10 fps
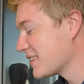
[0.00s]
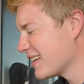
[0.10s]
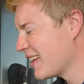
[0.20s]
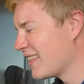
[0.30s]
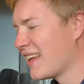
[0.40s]

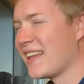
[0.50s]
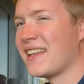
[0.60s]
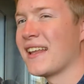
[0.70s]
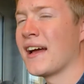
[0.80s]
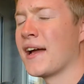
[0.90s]
And
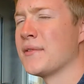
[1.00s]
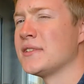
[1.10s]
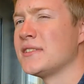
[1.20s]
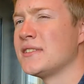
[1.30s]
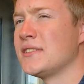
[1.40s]
then I
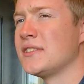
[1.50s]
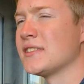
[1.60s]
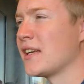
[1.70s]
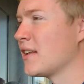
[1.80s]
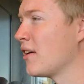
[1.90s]
was
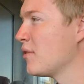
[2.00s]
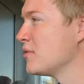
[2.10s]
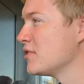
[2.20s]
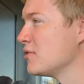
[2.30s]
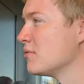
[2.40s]
deciding to go to
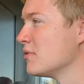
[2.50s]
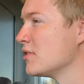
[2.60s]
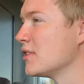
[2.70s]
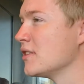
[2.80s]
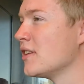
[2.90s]
Mizzou or
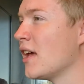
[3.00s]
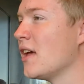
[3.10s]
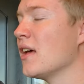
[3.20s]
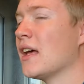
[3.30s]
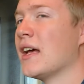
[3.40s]
Missouri State,